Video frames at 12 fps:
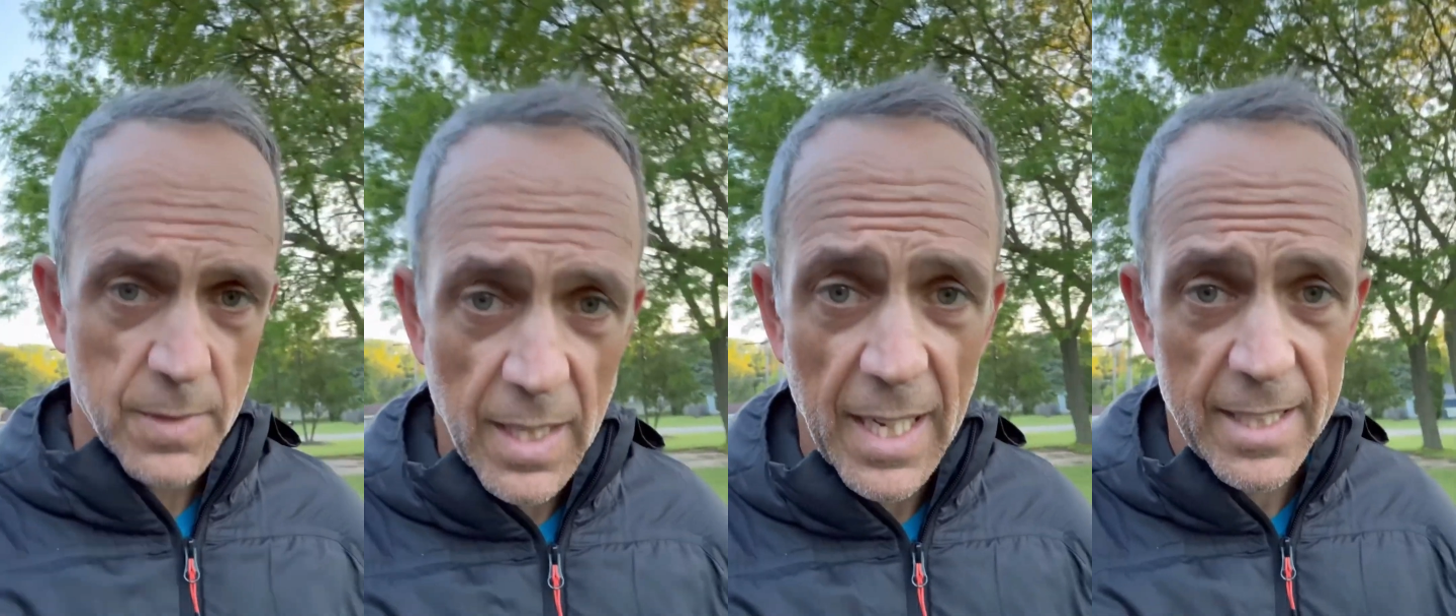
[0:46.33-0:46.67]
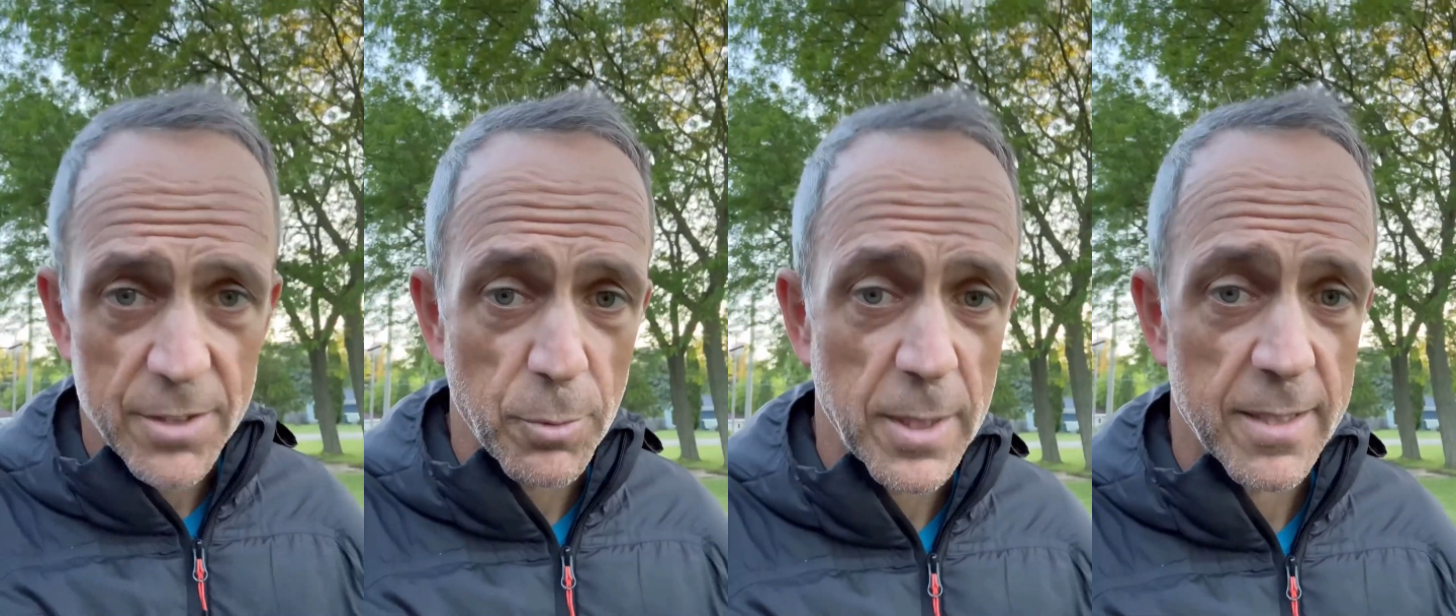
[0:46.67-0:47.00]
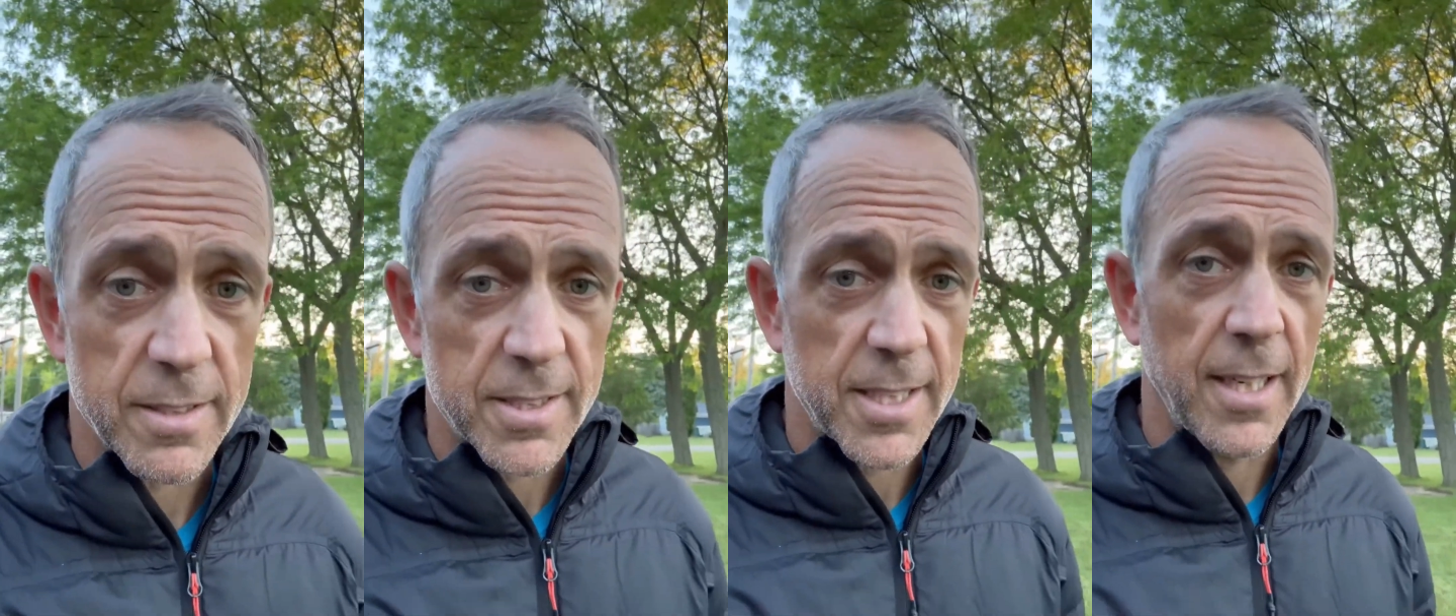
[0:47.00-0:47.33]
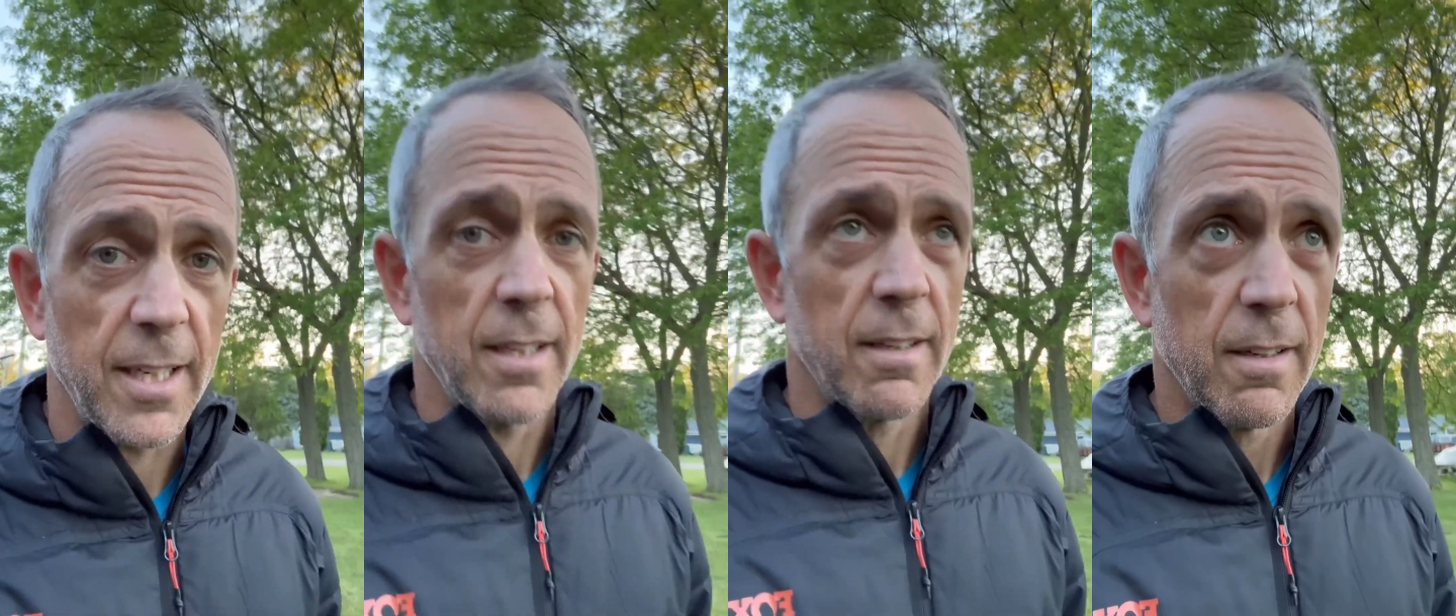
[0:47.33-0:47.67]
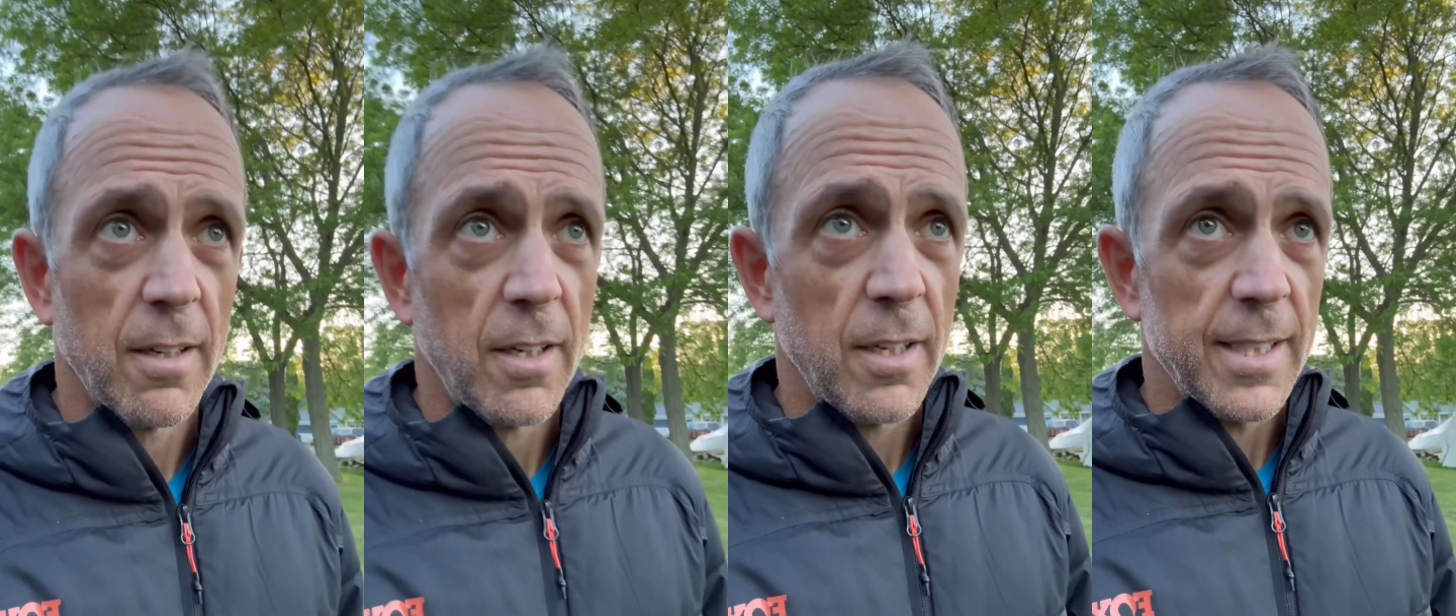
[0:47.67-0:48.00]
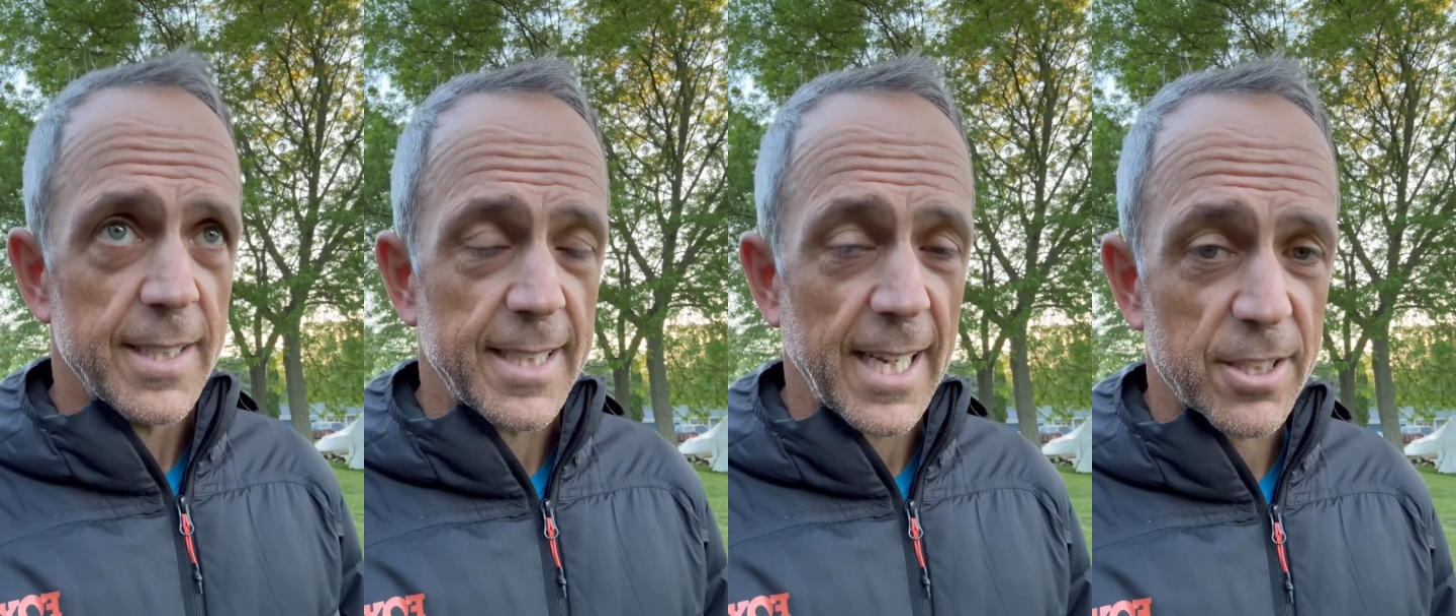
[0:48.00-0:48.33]
As we can see,
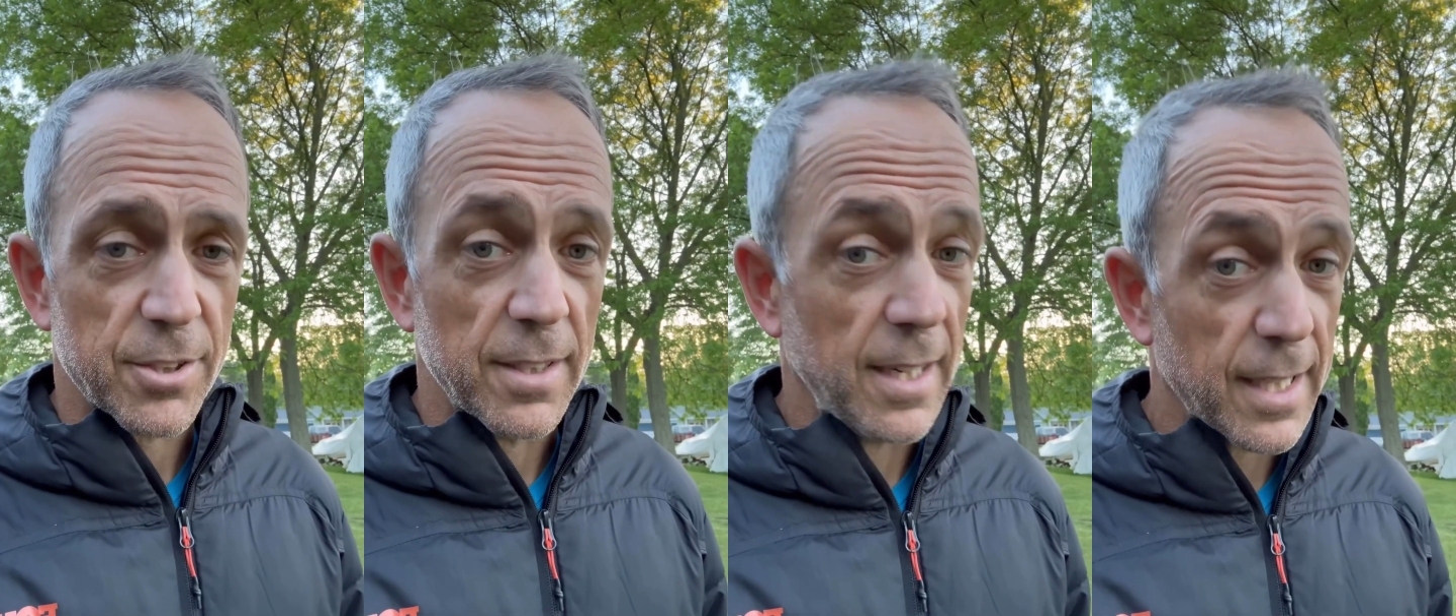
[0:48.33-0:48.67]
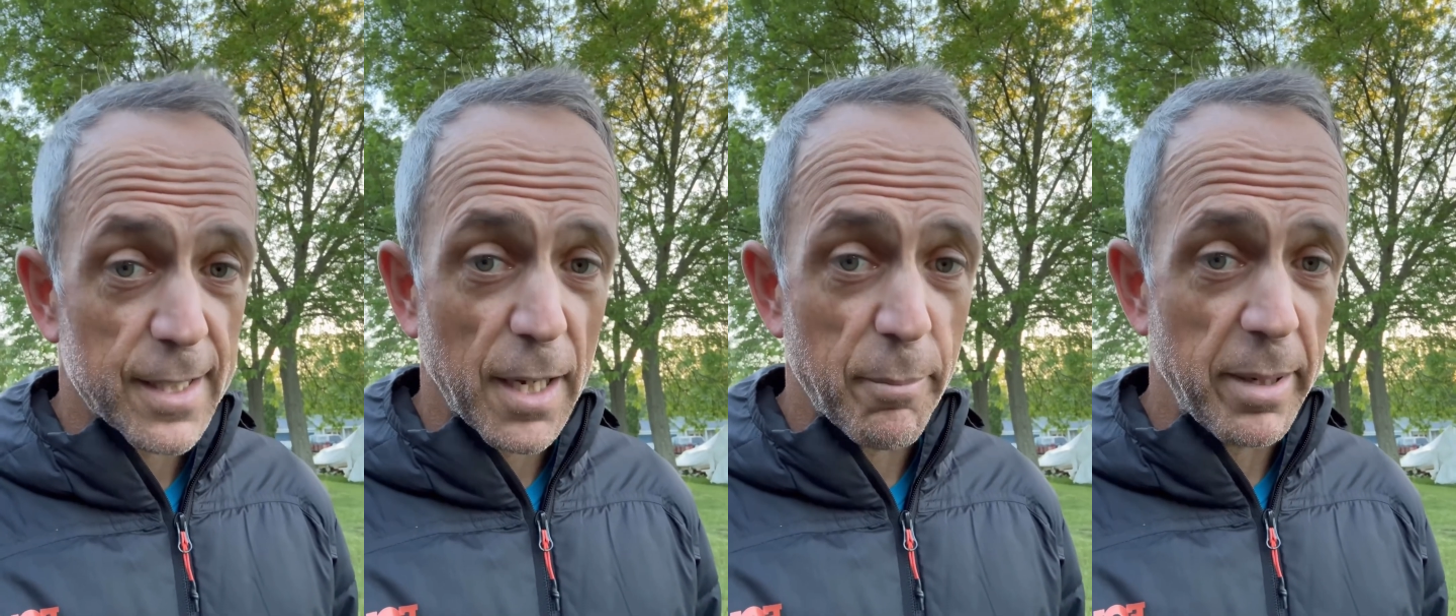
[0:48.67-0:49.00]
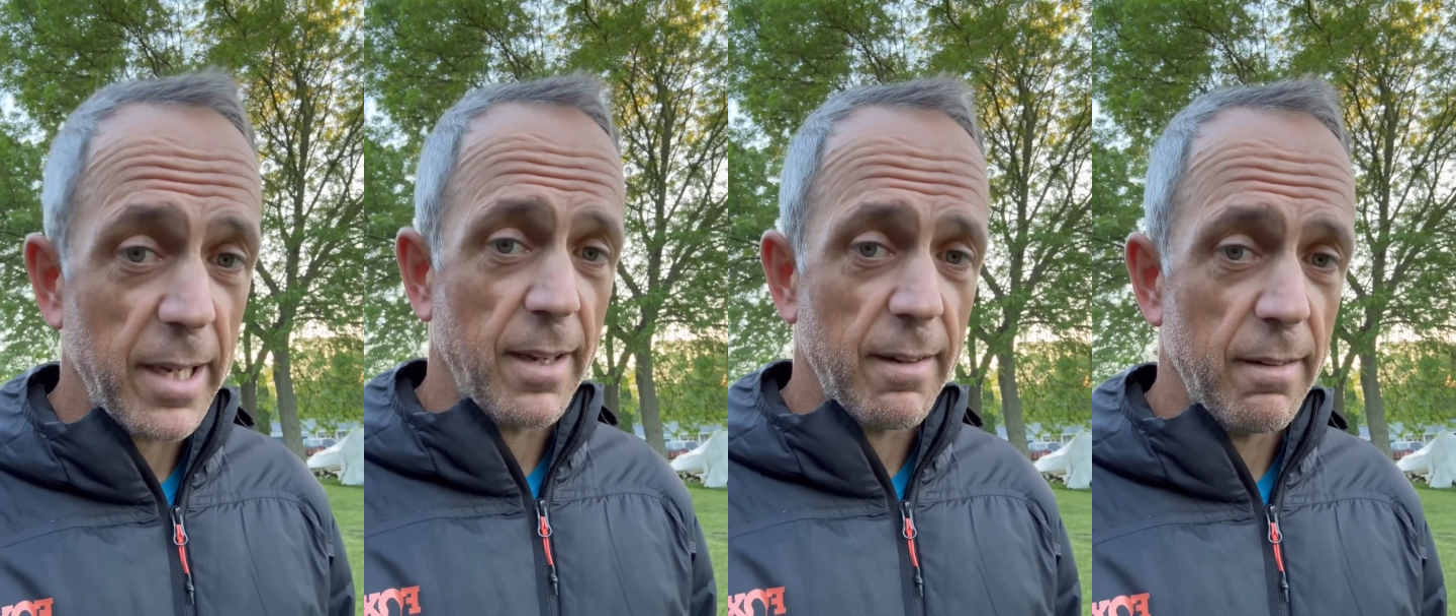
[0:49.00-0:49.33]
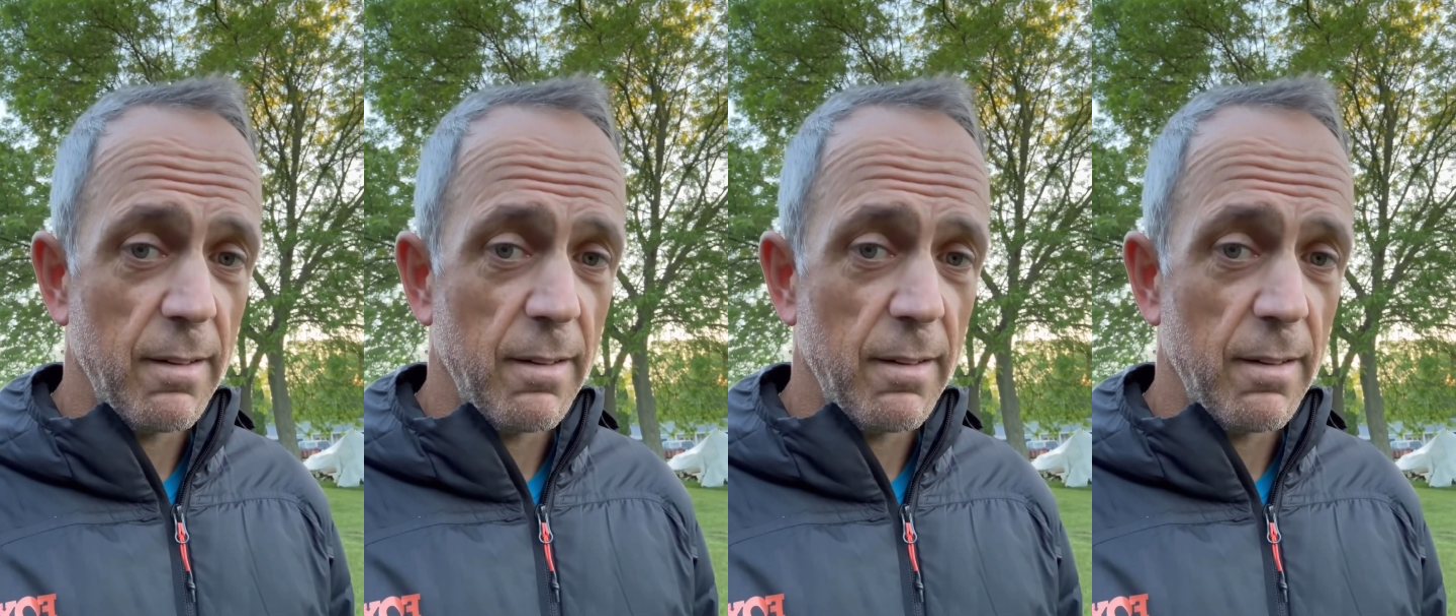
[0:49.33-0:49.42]
it's actually not that bad.